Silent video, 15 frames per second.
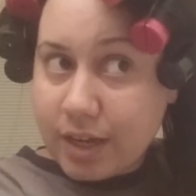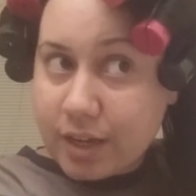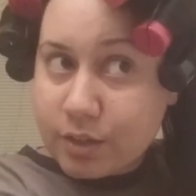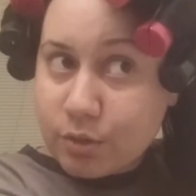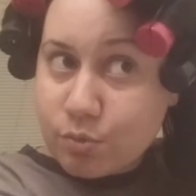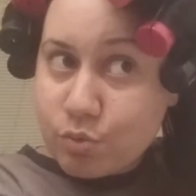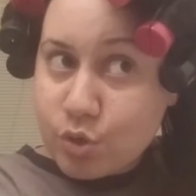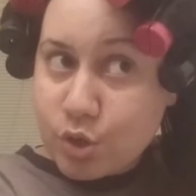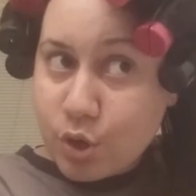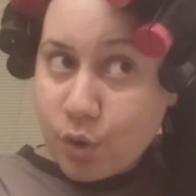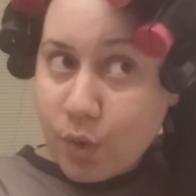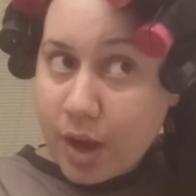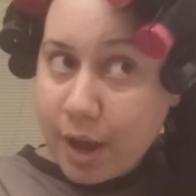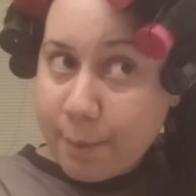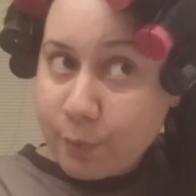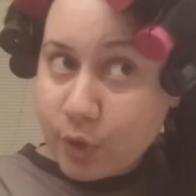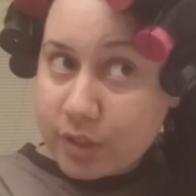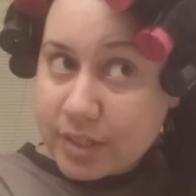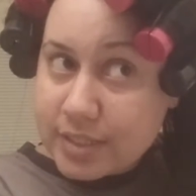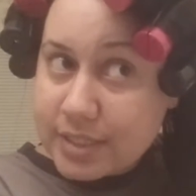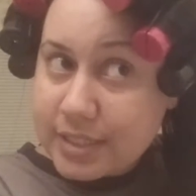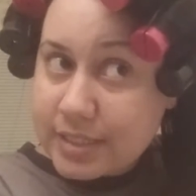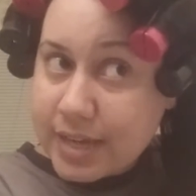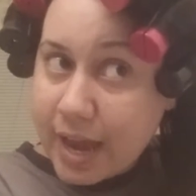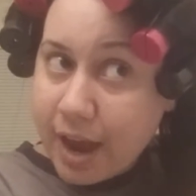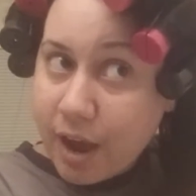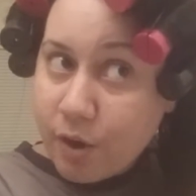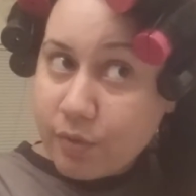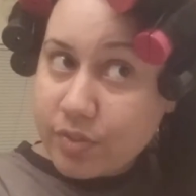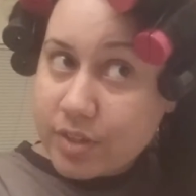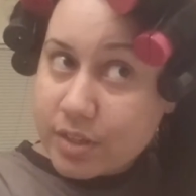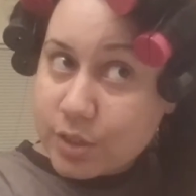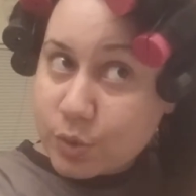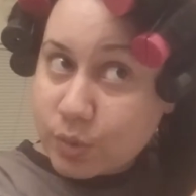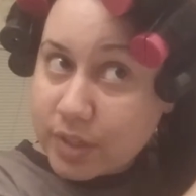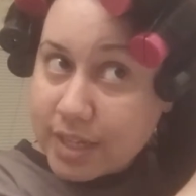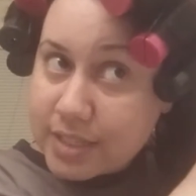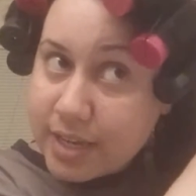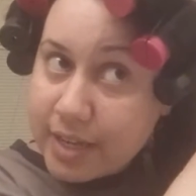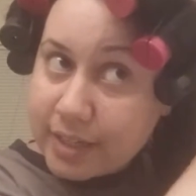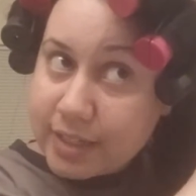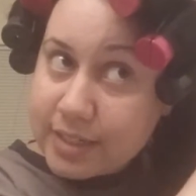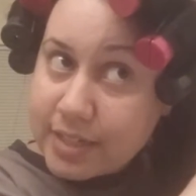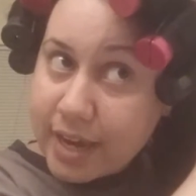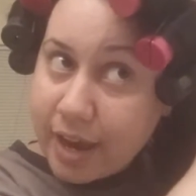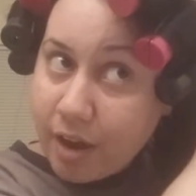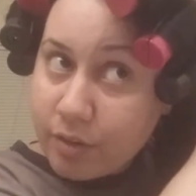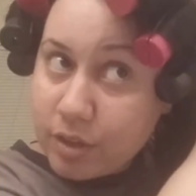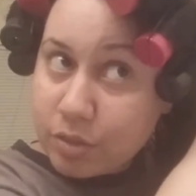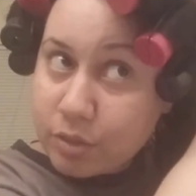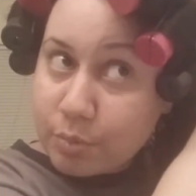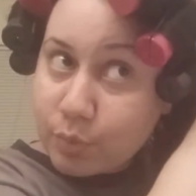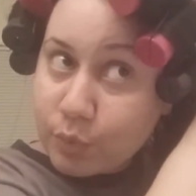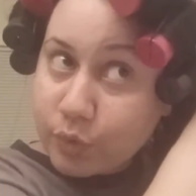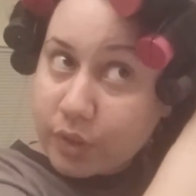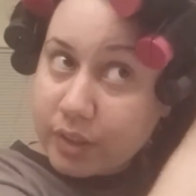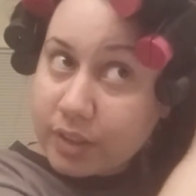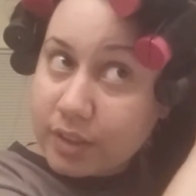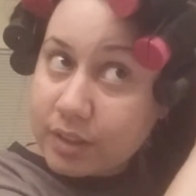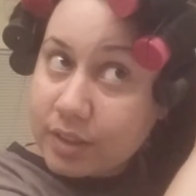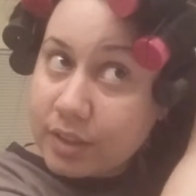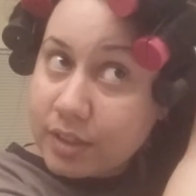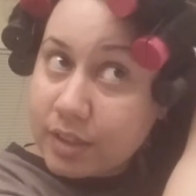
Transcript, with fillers: I don't know how I'm going to style this when I take it down in the morning,